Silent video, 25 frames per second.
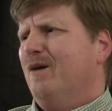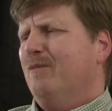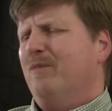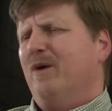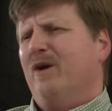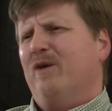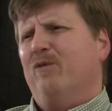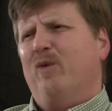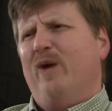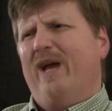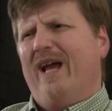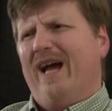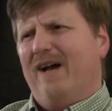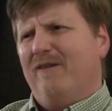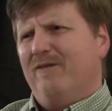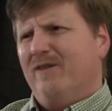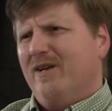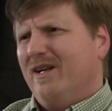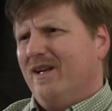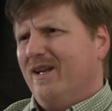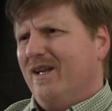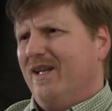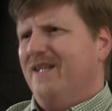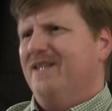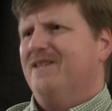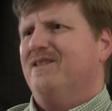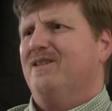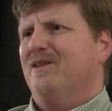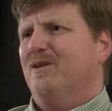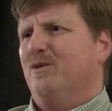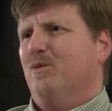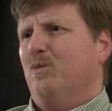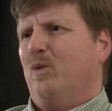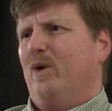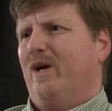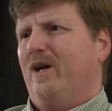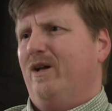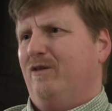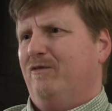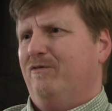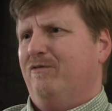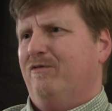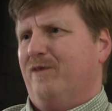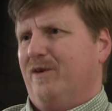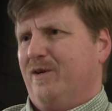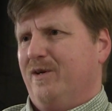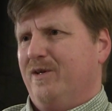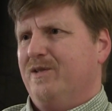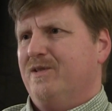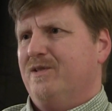But if we haven't listened well
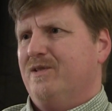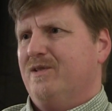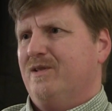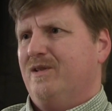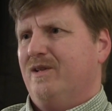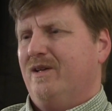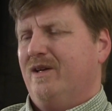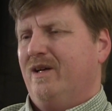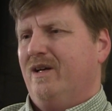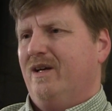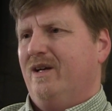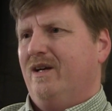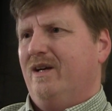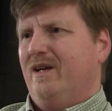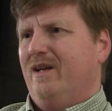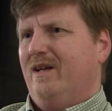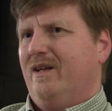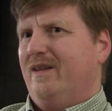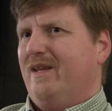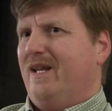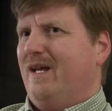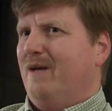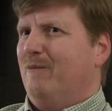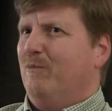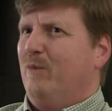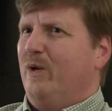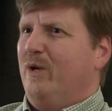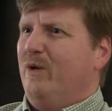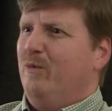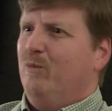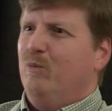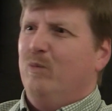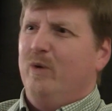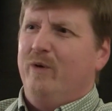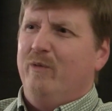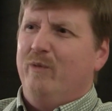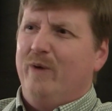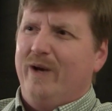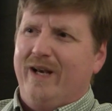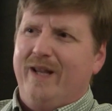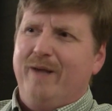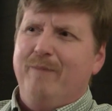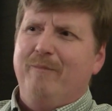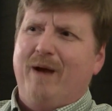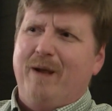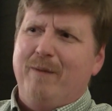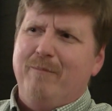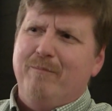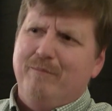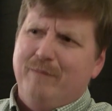first, then we really
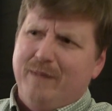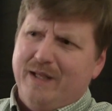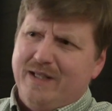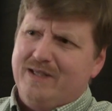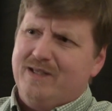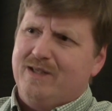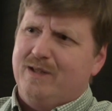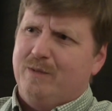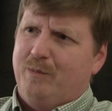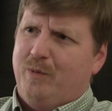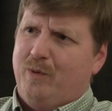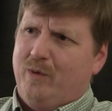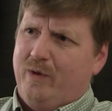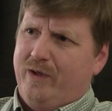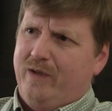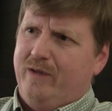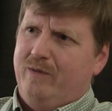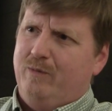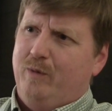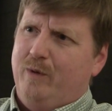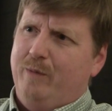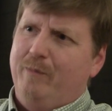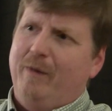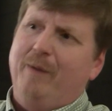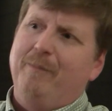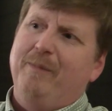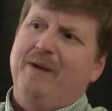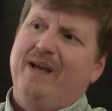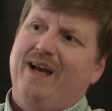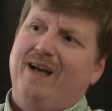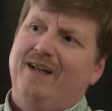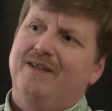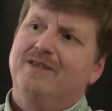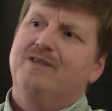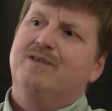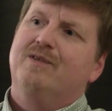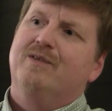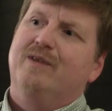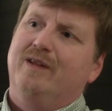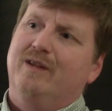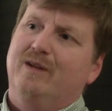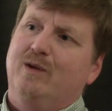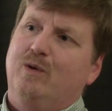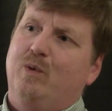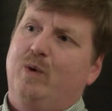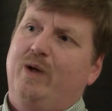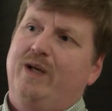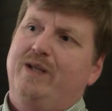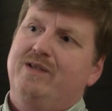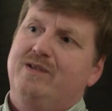might miss the point. We might be answering the
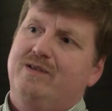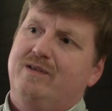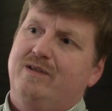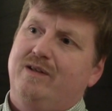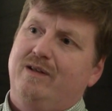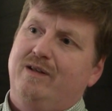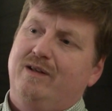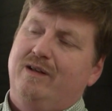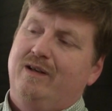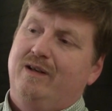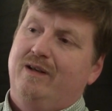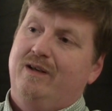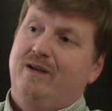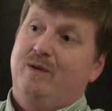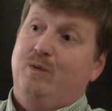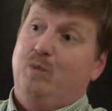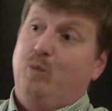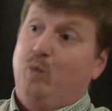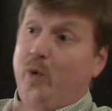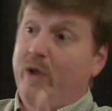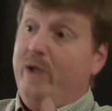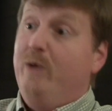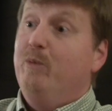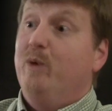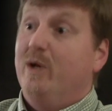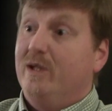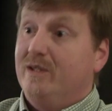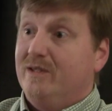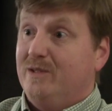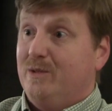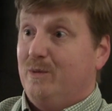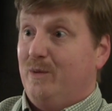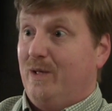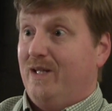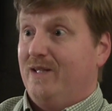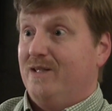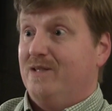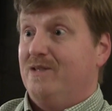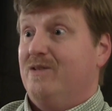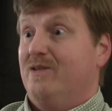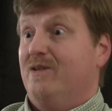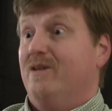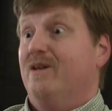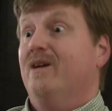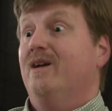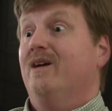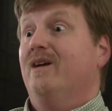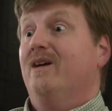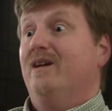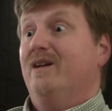question we want to
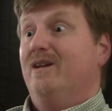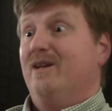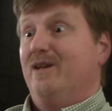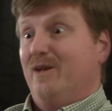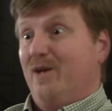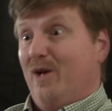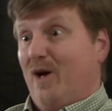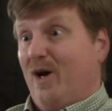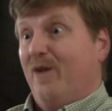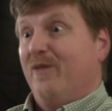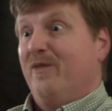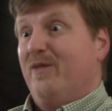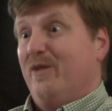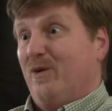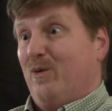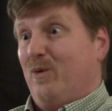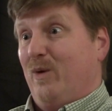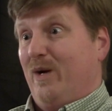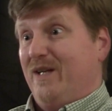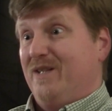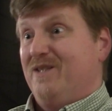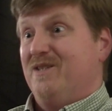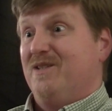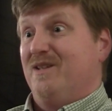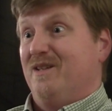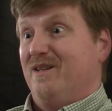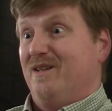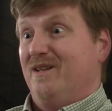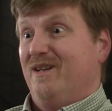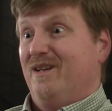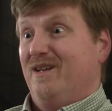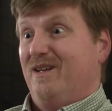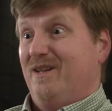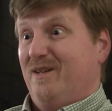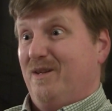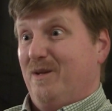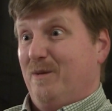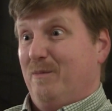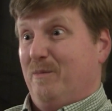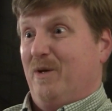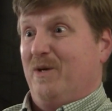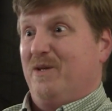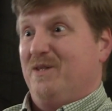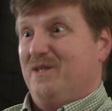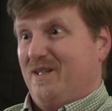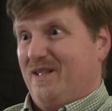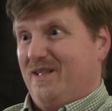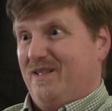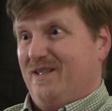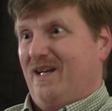answer, not the question the
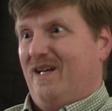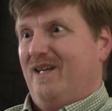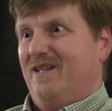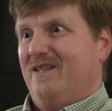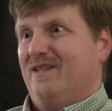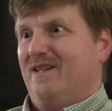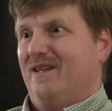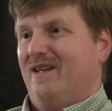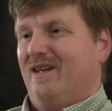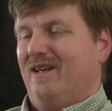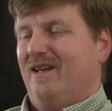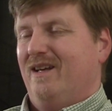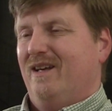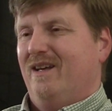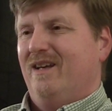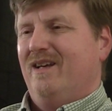person is asking.